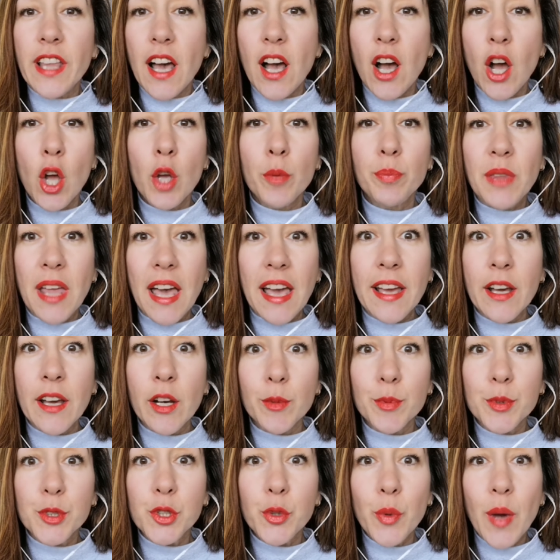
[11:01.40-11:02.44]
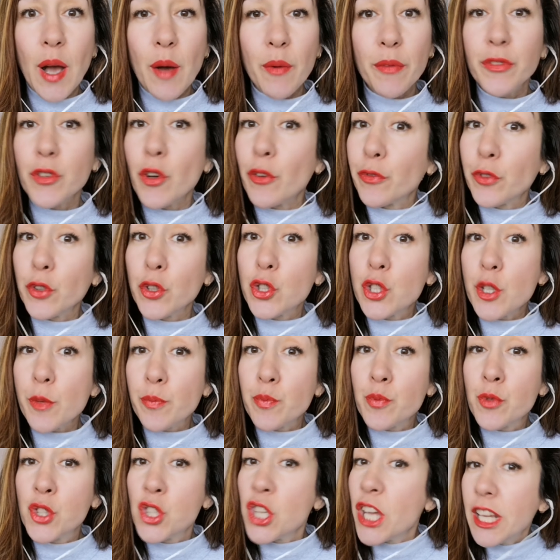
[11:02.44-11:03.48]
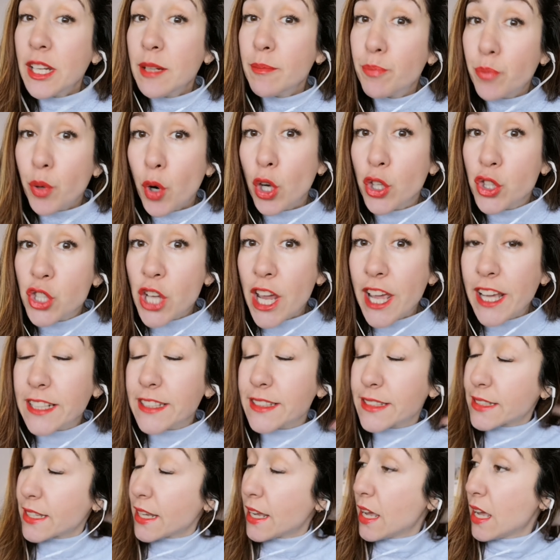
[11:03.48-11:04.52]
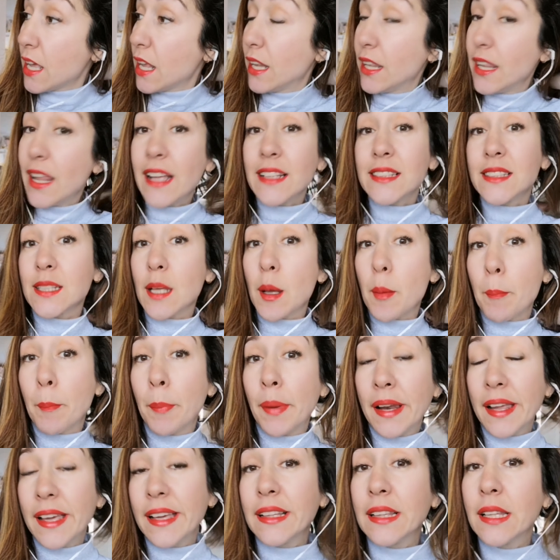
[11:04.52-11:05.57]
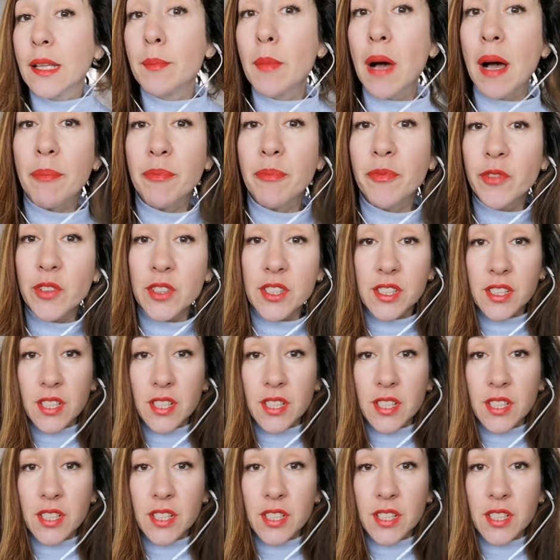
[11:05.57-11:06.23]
that. I hope that helps you out with your future jean projects. Let's bling them up for